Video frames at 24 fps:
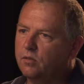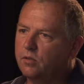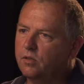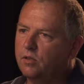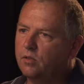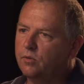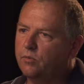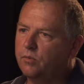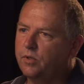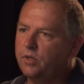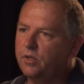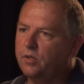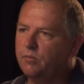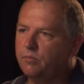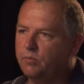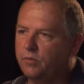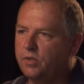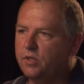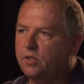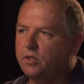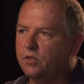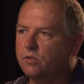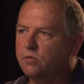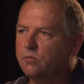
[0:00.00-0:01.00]
You know,
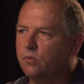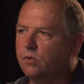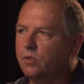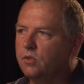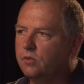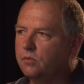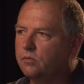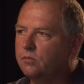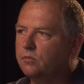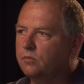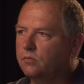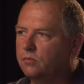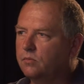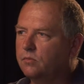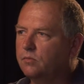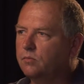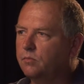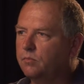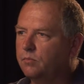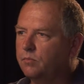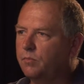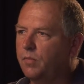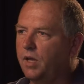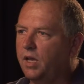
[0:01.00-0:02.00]
we just want to
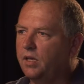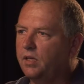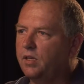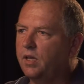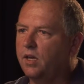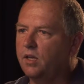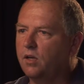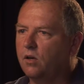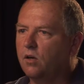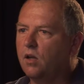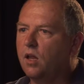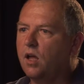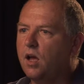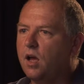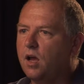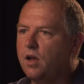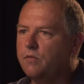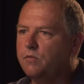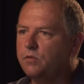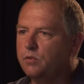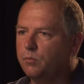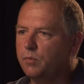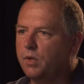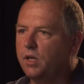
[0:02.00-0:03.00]
maintain our
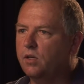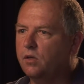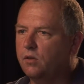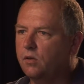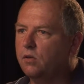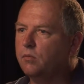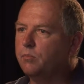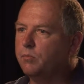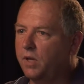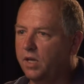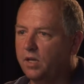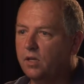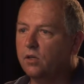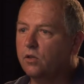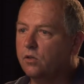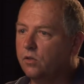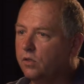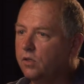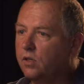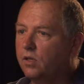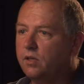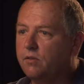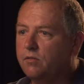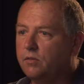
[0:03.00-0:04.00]
lives and make a
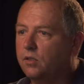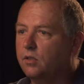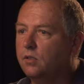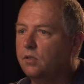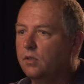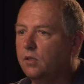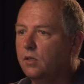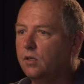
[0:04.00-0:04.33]
good living,